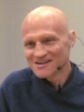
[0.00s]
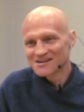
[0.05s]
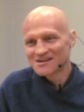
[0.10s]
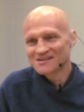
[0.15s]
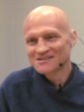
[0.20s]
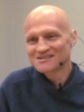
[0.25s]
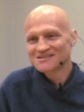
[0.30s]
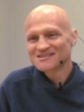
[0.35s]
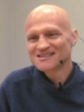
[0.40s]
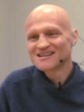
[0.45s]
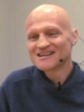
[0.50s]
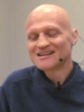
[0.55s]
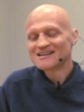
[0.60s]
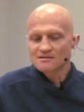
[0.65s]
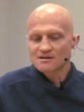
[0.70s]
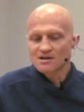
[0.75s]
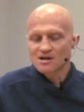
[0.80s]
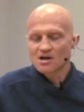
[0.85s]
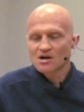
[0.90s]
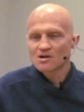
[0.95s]
cost.
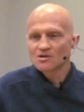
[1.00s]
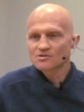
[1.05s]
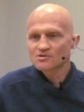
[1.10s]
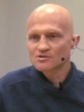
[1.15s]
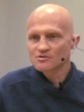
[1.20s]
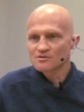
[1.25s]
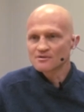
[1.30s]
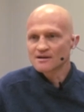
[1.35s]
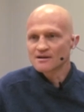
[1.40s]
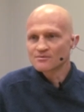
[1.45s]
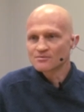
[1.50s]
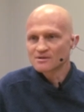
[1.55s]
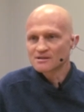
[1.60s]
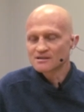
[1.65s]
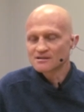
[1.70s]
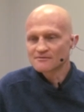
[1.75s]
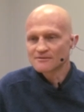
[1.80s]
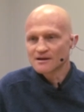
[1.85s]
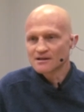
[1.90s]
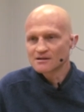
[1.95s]
The culture that we
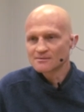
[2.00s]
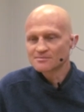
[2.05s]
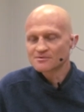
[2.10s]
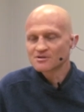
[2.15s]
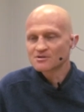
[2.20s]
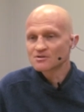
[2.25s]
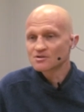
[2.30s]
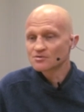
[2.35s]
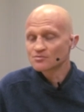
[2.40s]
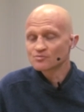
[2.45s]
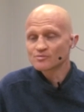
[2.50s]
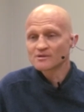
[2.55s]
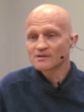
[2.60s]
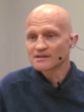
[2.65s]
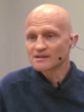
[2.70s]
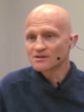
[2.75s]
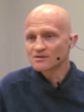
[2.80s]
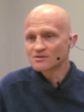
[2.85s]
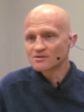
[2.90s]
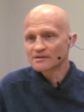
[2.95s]
developed
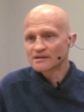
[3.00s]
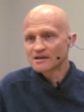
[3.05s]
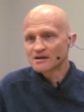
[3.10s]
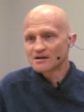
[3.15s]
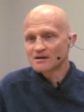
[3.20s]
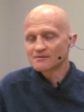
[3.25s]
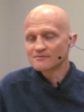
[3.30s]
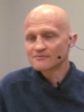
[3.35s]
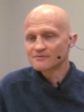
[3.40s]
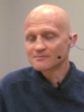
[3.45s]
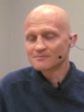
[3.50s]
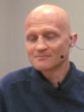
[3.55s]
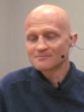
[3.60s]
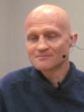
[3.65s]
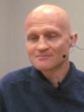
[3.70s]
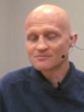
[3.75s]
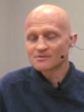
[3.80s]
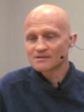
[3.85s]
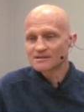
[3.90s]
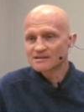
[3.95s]
really early on, from
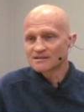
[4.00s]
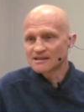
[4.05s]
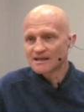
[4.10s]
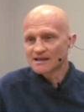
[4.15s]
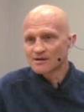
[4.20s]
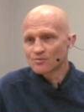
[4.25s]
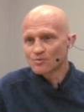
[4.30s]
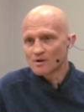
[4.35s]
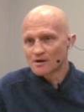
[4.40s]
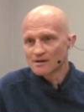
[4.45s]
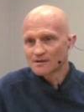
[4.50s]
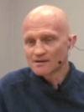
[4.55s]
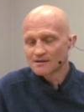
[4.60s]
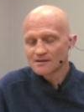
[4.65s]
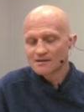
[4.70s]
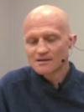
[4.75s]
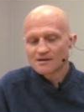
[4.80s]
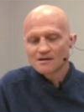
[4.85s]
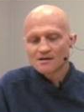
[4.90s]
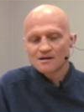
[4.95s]
really day one,
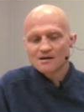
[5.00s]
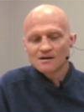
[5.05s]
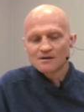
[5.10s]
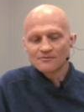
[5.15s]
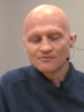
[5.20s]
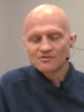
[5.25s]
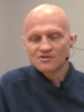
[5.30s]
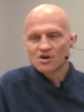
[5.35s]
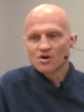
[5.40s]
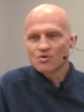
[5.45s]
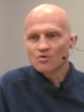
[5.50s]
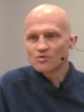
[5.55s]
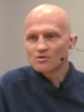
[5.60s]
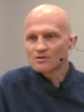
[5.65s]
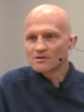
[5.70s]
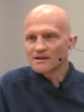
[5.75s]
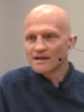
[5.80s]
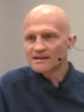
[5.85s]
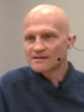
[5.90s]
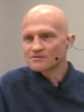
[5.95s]
of
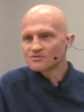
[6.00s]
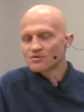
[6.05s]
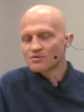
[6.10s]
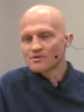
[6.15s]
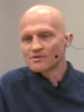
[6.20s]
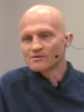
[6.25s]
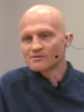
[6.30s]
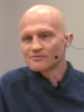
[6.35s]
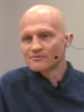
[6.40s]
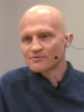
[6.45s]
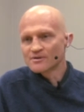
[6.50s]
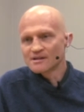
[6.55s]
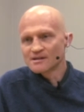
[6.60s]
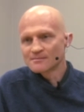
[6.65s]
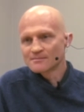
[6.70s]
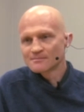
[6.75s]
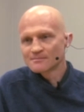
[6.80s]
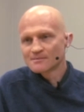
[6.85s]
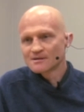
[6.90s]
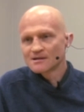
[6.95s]
total editorial
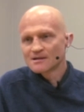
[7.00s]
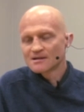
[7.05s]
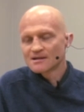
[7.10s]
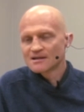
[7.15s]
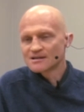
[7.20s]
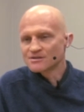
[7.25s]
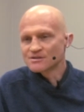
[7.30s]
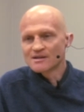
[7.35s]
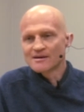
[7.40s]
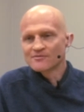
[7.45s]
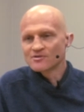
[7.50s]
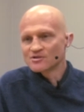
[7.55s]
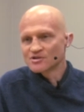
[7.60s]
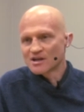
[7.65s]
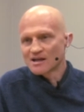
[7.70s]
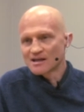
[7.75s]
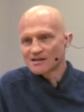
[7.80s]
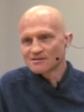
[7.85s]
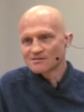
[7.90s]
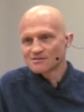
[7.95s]
freedom has never
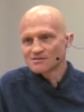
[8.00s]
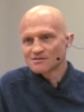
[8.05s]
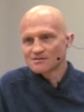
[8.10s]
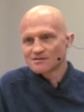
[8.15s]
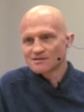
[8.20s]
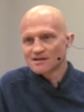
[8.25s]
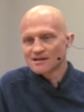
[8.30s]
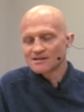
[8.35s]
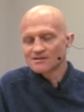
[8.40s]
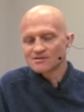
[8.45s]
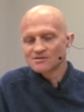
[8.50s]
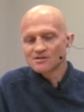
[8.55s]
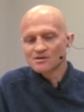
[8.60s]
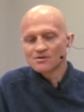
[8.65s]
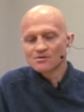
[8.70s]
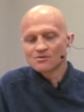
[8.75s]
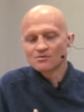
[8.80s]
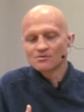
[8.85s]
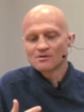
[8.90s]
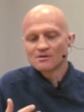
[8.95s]
changed. And
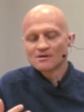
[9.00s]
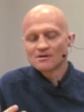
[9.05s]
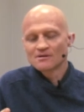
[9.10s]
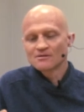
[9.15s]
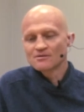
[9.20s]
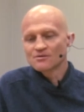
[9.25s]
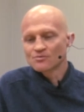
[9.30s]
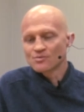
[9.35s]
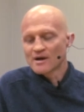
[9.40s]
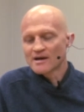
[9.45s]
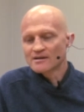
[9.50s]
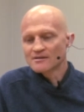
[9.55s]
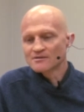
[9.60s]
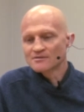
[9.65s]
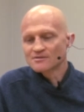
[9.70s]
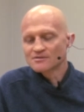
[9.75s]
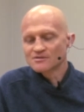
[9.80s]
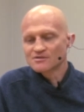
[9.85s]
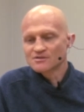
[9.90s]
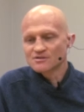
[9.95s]
so the
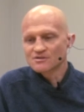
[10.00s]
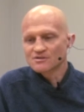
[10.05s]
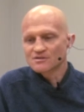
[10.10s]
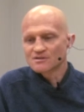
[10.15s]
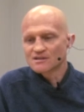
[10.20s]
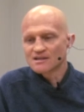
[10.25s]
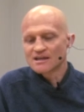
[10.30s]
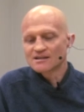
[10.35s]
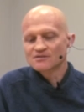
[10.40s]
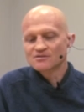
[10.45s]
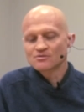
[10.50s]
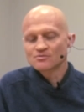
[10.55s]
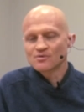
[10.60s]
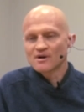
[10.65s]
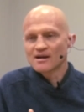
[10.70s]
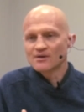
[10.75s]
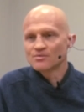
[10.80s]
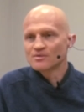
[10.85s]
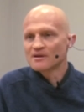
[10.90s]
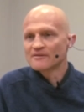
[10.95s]
writers just get to
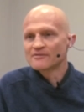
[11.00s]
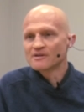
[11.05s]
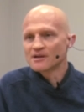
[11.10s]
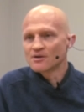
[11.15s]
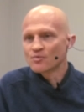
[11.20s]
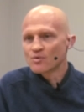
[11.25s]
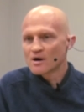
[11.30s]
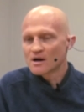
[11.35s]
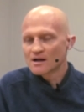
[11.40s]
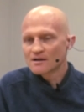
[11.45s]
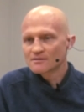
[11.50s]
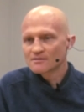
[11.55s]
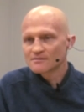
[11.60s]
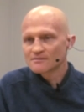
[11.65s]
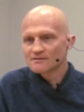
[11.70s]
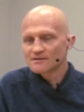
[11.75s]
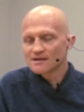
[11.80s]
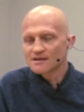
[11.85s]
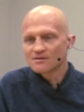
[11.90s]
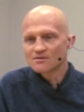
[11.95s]
write whatever they want.
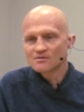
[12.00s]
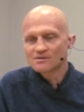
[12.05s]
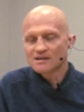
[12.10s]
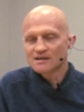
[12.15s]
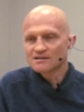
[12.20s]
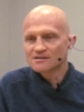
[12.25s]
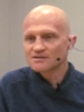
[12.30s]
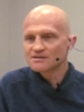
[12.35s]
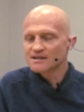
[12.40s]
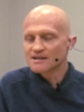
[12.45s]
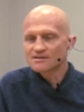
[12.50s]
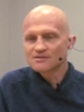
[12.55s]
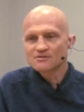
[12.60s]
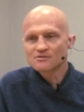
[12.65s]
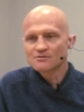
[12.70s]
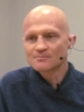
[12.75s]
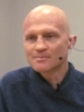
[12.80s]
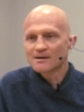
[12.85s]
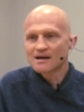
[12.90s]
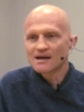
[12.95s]
They don't get
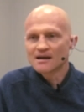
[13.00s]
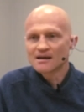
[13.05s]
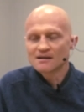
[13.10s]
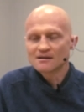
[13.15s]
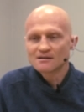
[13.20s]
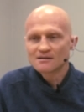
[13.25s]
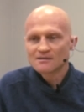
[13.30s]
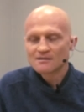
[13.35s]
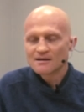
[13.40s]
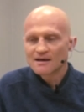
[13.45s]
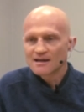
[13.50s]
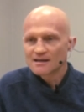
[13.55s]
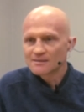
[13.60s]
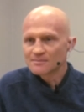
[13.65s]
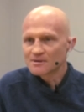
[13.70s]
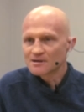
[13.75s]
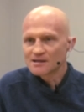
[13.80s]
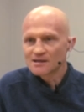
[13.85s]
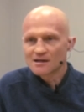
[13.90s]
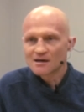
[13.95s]
censored by
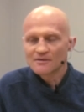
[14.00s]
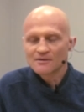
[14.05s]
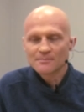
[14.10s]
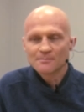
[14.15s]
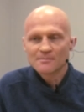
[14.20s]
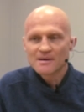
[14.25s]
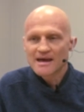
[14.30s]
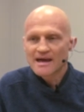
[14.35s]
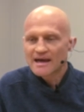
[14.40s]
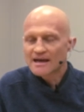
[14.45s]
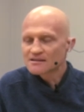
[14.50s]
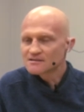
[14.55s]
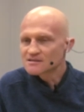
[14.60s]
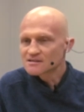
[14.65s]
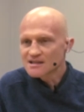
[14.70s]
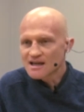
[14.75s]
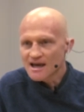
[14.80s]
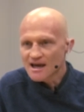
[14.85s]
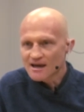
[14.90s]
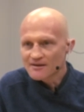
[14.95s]
anybody on the ad
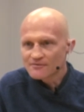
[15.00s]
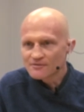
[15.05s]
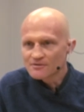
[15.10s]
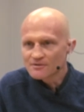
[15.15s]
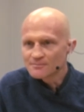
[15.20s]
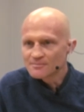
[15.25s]
staff or